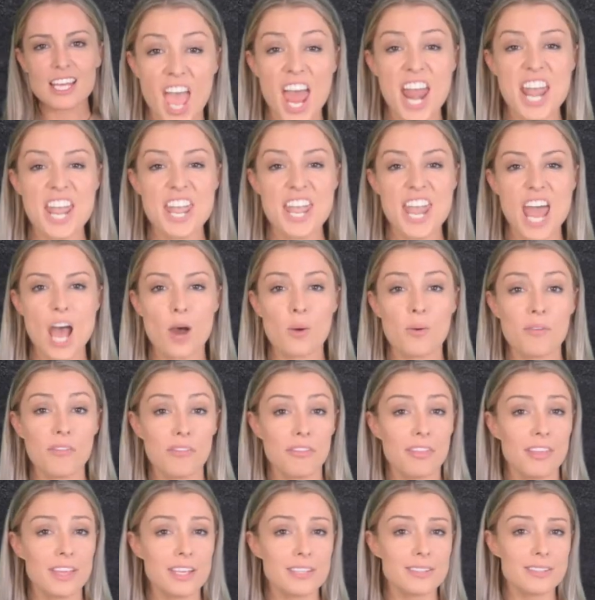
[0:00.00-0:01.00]
Now
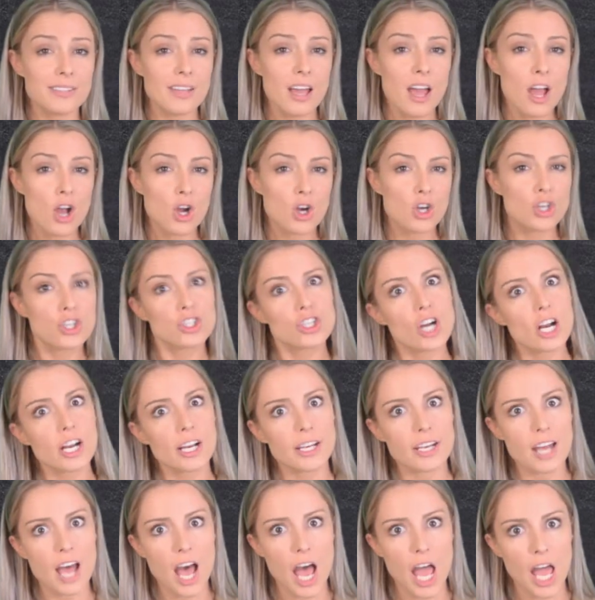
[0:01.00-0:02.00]
this
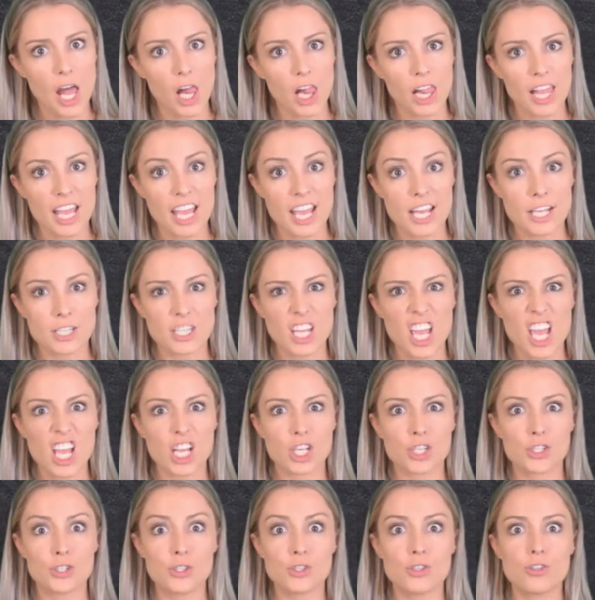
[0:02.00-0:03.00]
crocodile is
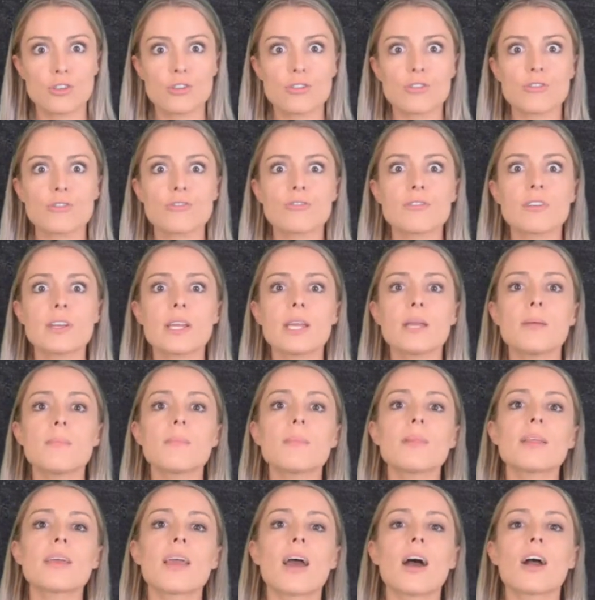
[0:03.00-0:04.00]

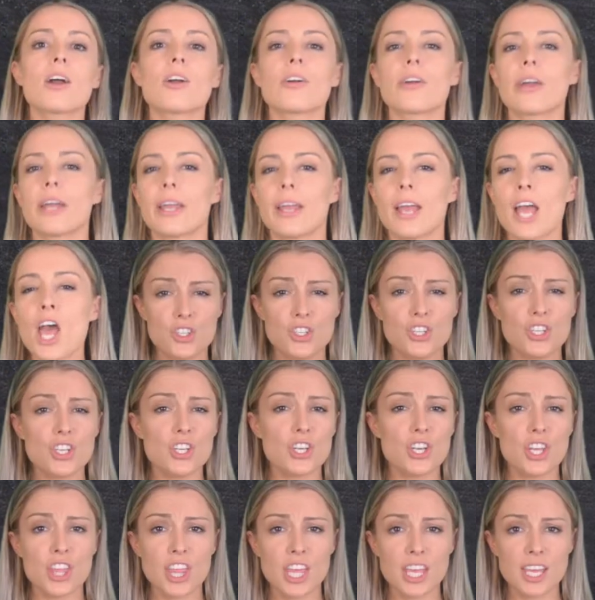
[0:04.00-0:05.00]
extremely hungry, do
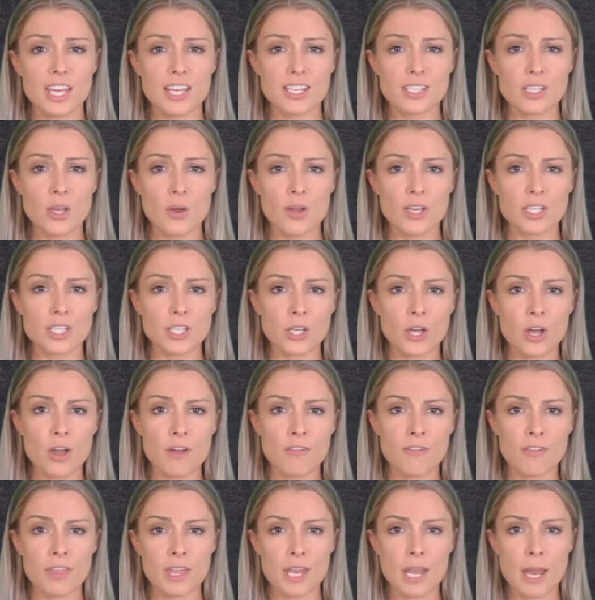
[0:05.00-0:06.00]
you think he's going to go
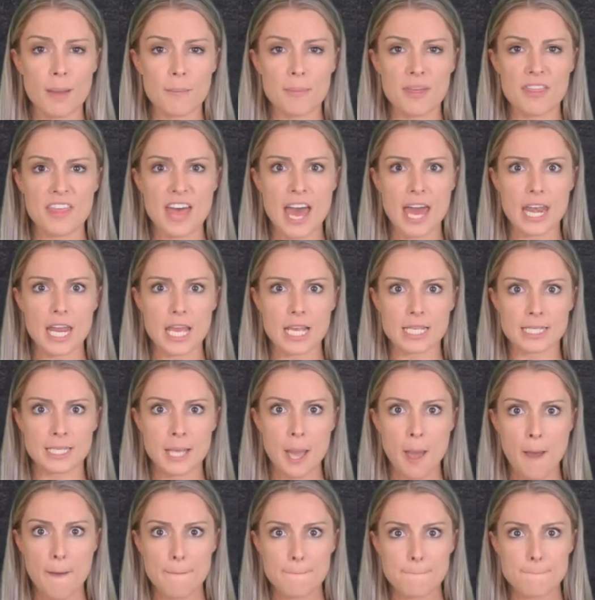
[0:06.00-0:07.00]
for the number that is
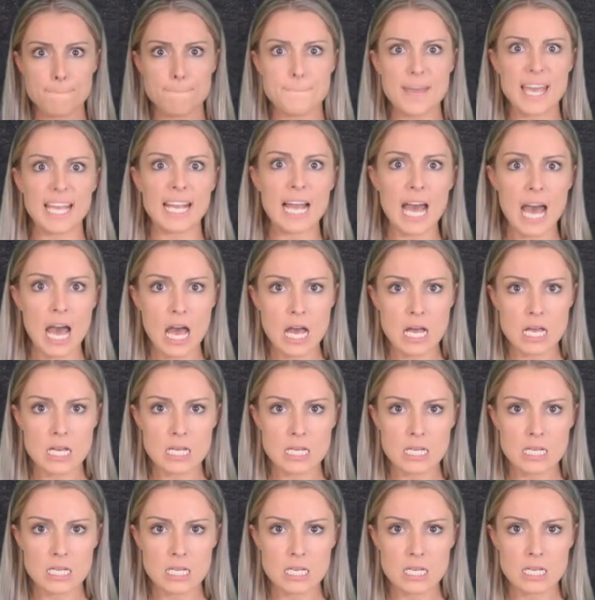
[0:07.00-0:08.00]
bigger
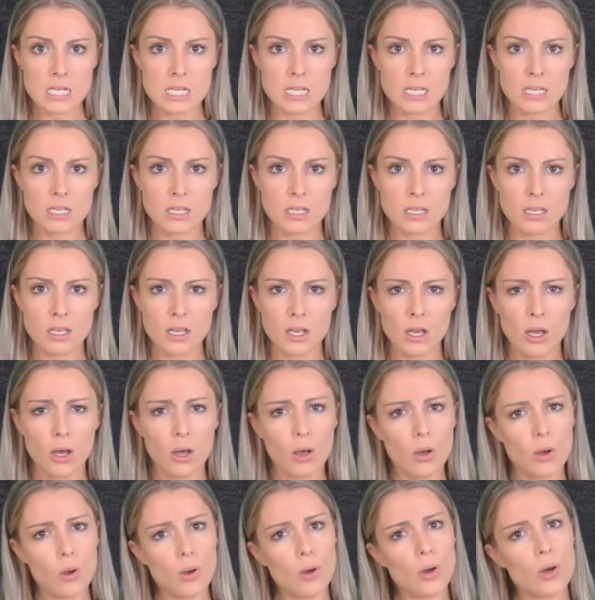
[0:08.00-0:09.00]

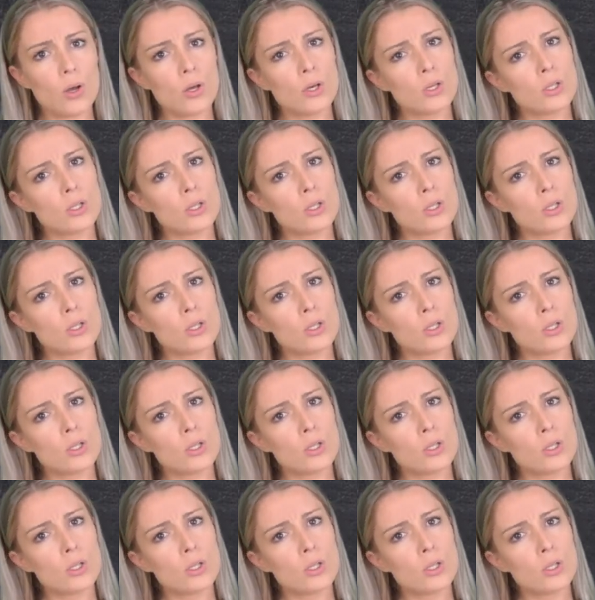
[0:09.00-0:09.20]
or